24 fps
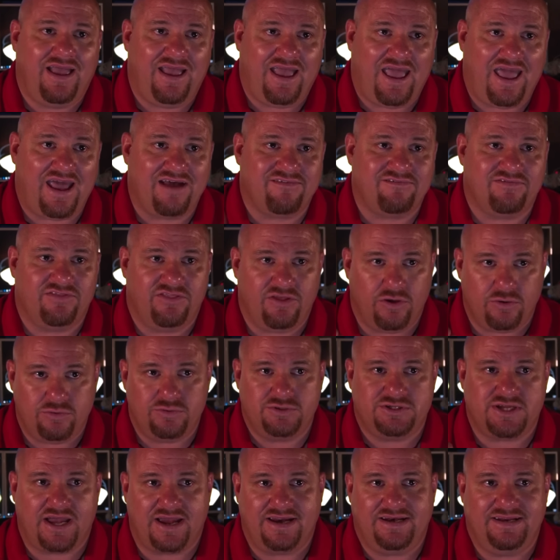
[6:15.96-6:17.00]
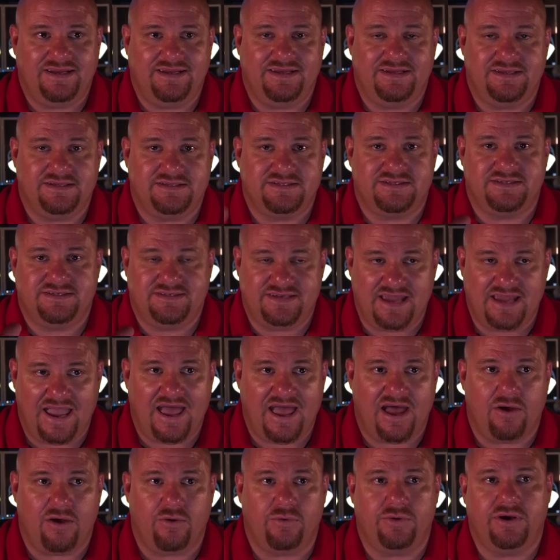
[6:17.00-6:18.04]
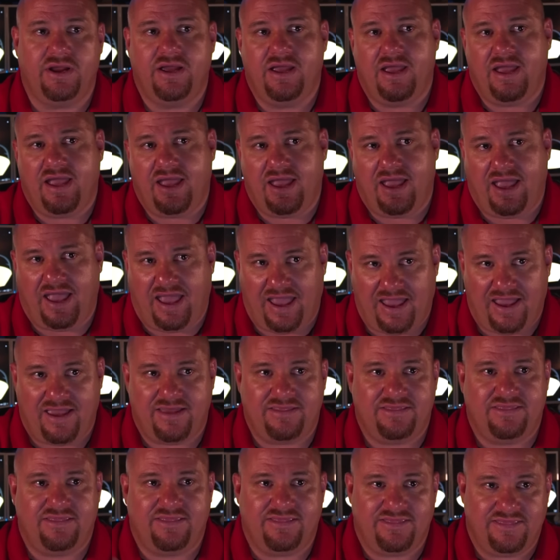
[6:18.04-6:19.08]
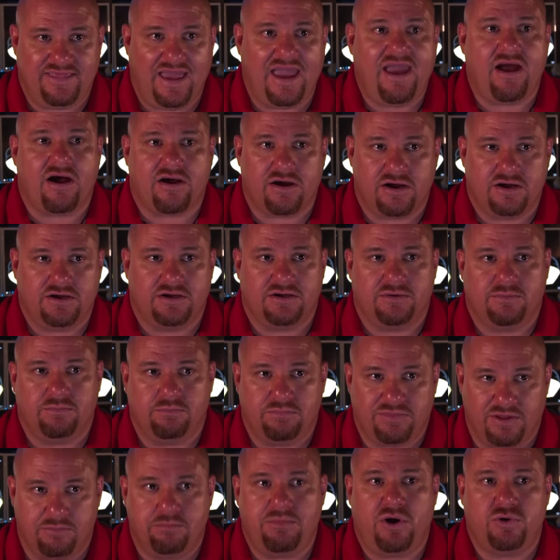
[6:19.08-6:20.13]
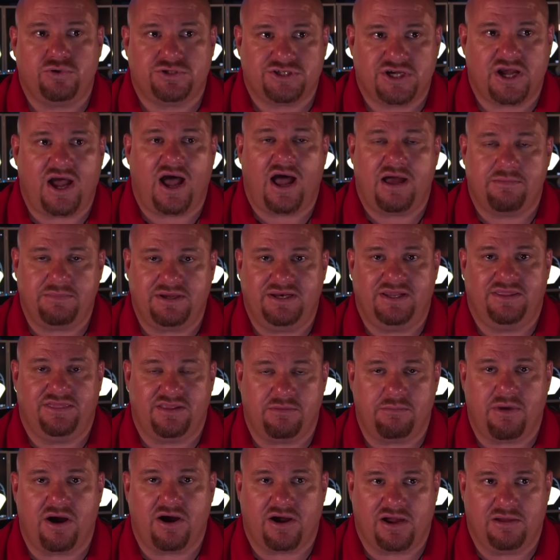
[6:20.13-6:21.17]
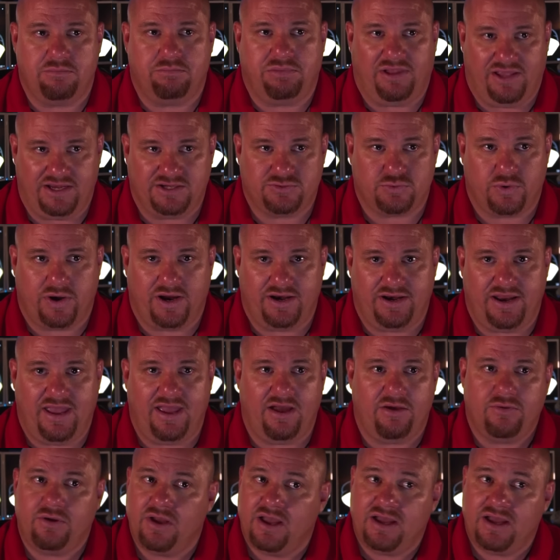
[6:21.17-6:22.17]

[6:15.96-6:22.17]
have those IDs down, and they are the most common in the marketplace right now.